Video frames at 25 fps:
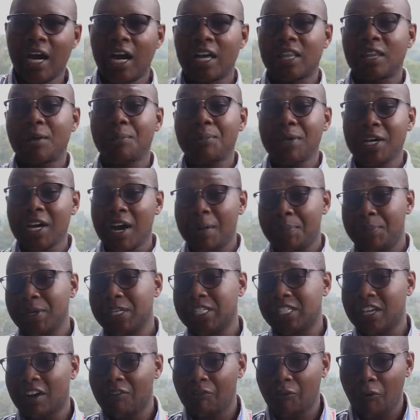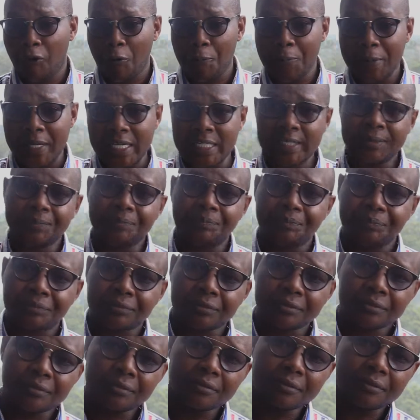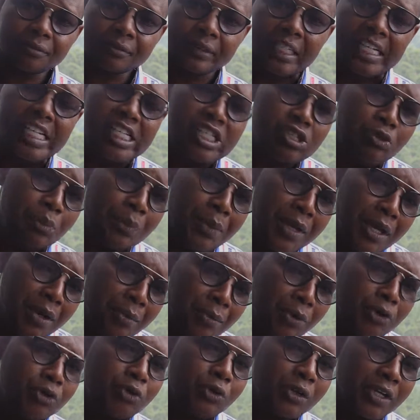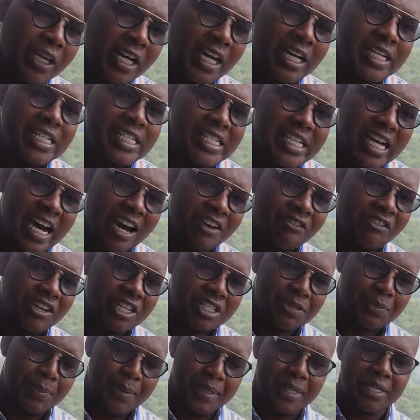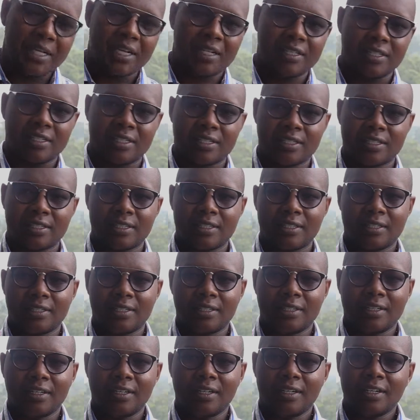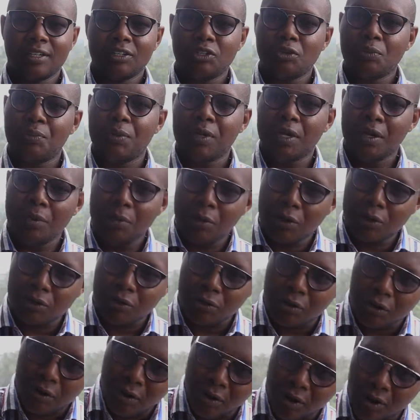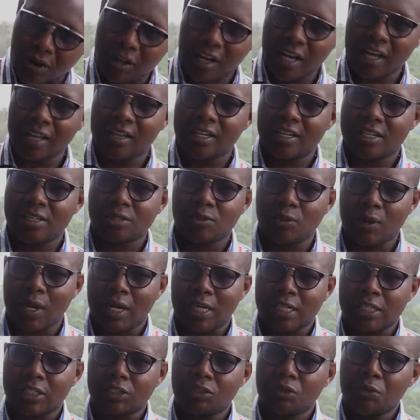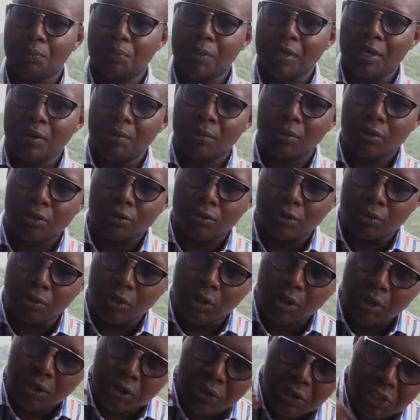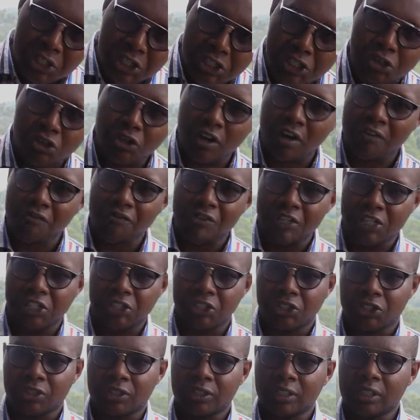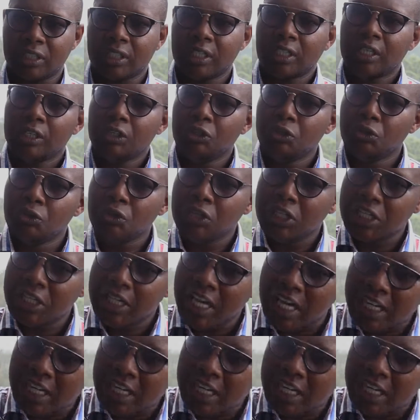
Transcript: The bigger picture for me is to be able to get enough experience to be able to conquer this world, to be able to reach your vision. You need